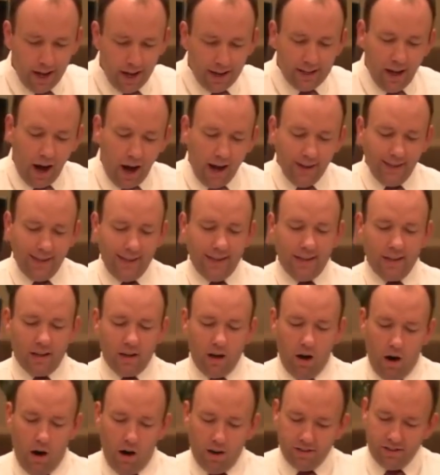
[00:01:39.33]
God didn't
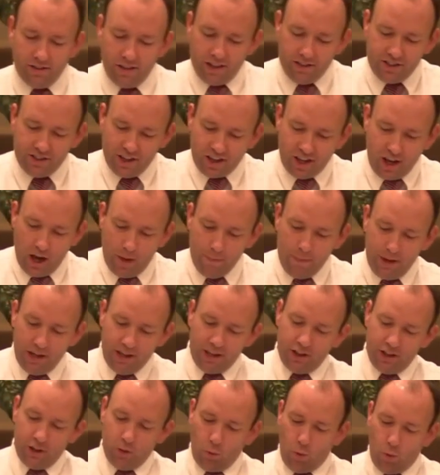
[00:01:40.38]
cause us to come
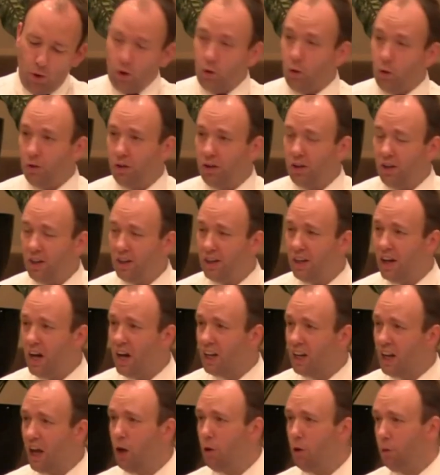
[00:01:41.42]
into the world
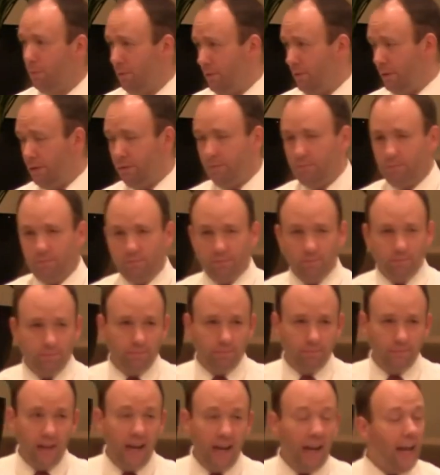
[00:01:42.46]
alone.
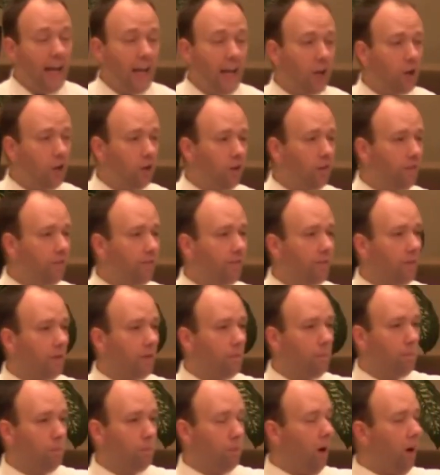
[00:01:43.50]
He could have
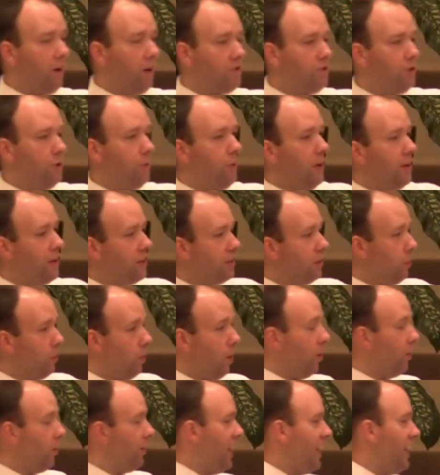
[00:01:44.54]
brought you into the
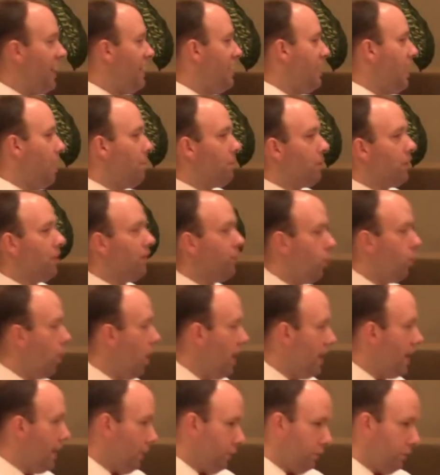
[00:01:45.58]
world any number of
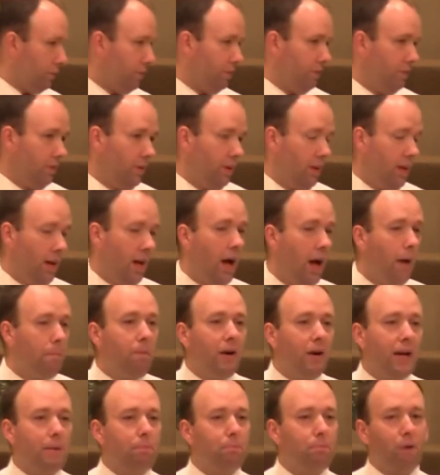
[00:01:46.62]
ways,
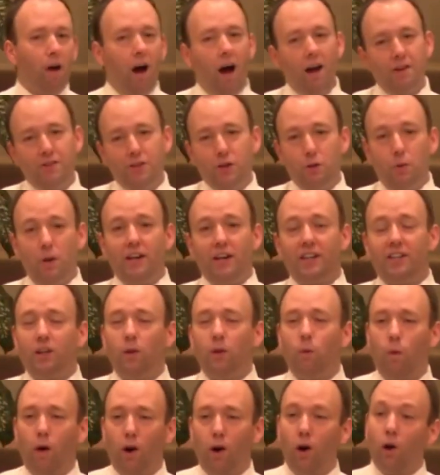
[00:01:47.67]
but He brought you into
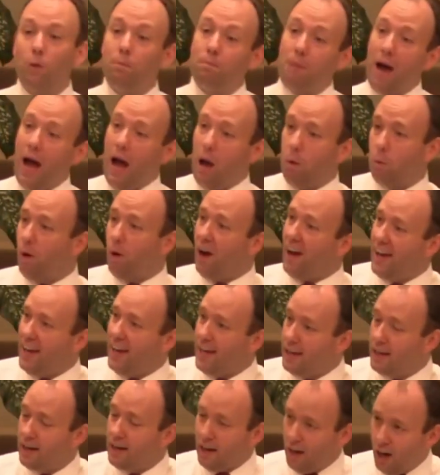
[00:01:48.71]
the world by
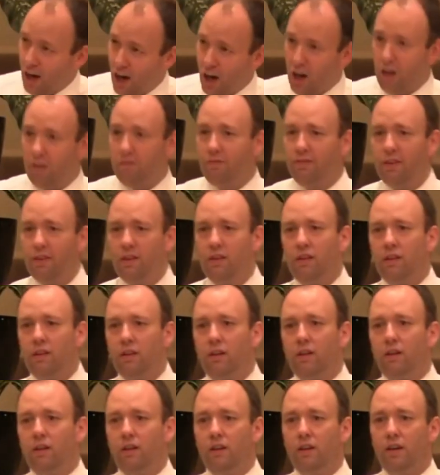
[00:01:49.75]
way of
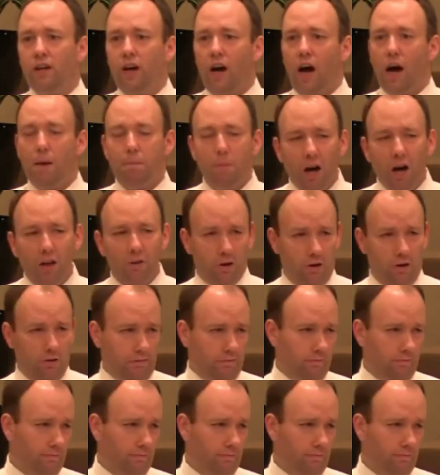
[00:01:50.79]
a mother